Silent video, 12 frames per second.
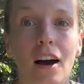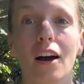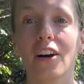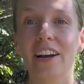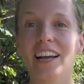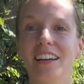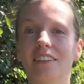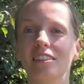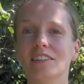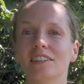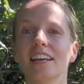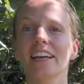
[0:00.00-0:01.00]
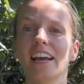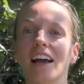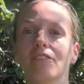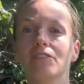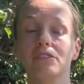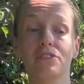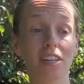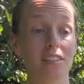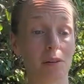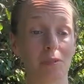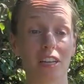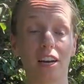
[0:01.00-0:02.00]
Okay, so today, for the first
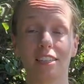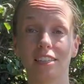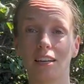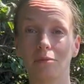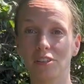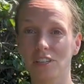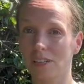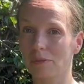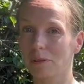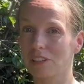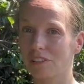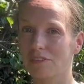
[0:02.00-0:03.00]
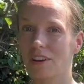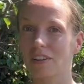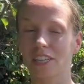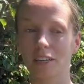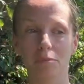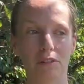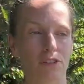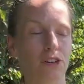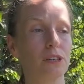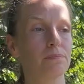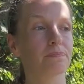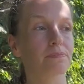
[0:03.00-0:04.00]
time in the garden, I'm doing something which I've never done
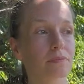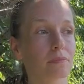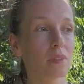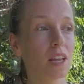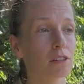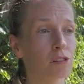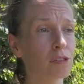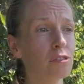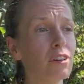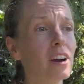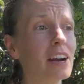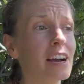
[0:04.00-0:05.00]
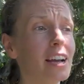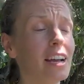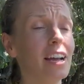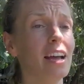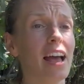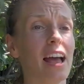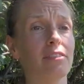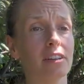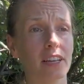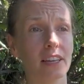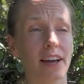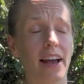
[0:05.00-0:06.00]
before. So far,
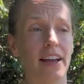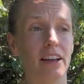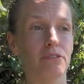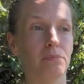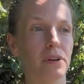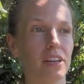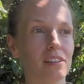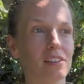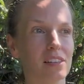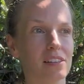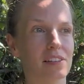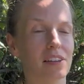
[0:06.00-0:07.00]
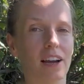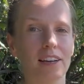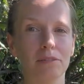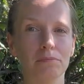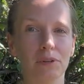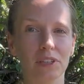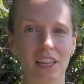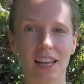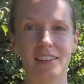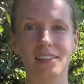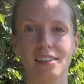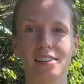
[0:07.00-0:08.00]
everything that I have put into this garden, both
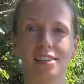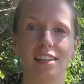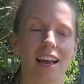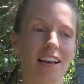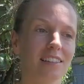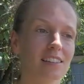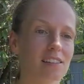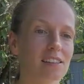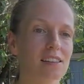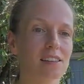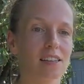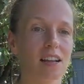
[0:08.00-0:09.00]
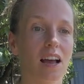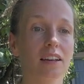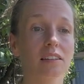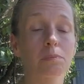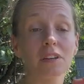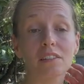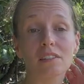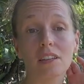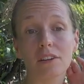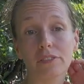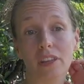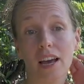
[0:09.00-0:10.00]
last season and this season, has been
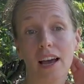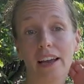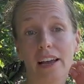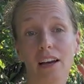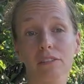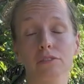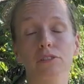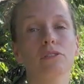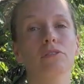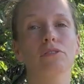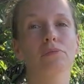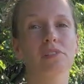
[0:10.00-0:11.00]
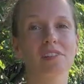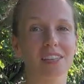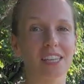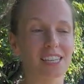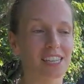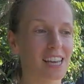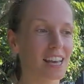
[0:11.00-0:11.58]
stuff that I have grown from seed.